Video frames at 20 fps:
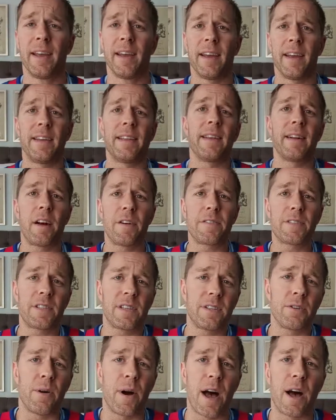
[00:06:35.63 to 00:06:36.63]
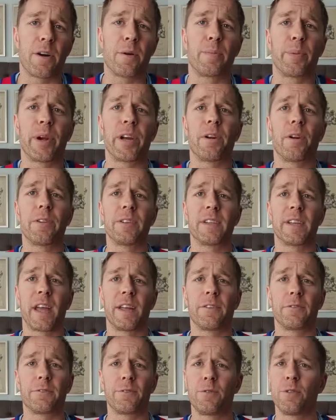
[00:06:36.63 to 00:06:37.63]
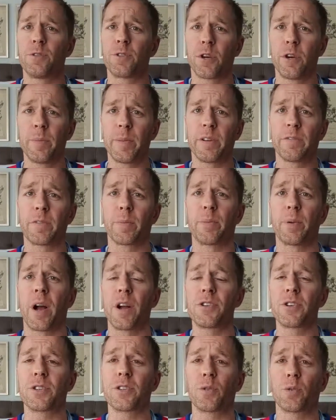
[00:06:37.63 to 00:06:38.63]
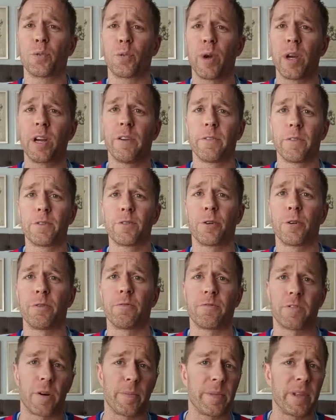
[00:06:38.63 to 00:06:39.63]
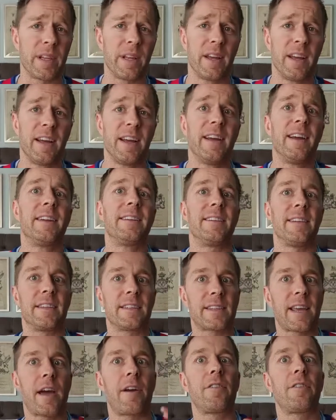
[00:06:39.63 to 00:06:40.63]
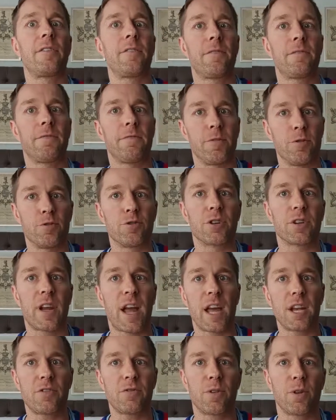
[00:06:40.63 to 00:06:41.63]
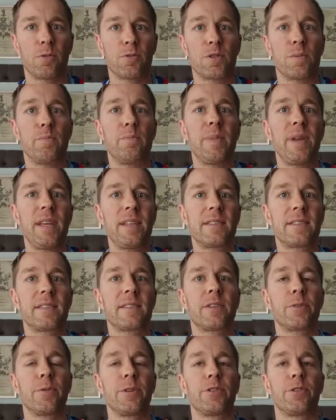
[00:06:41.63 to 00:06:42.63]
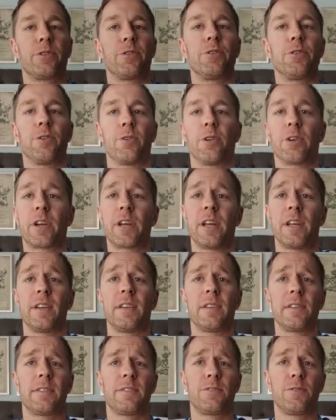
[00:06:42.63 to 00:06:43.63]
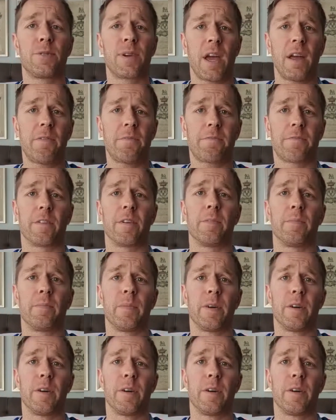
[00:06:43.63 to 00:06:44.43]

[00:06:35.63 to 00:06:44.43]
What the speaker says: And then obviously, how to bring it all together to determine if the project's rate of return from the discounted future cash flows meets the return you're looking to get from